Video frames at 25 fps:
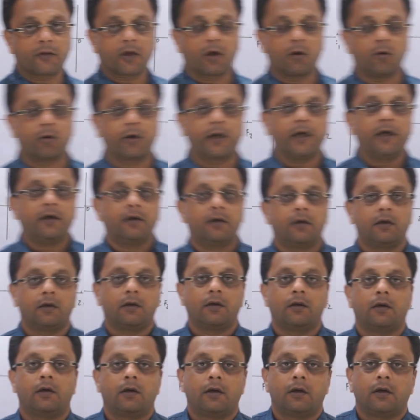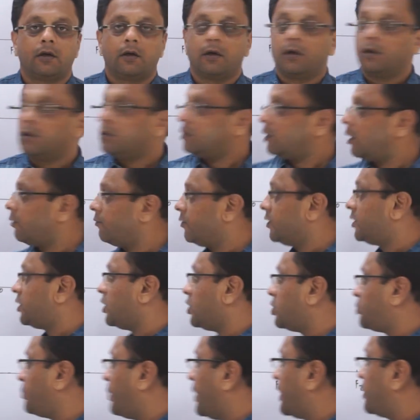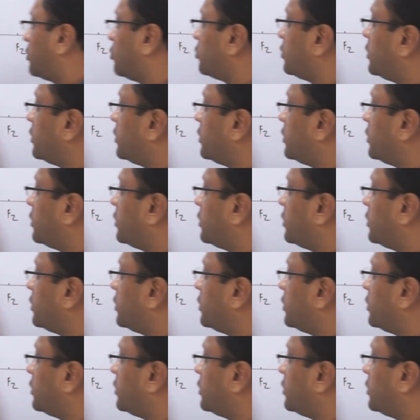Okay, now with respect to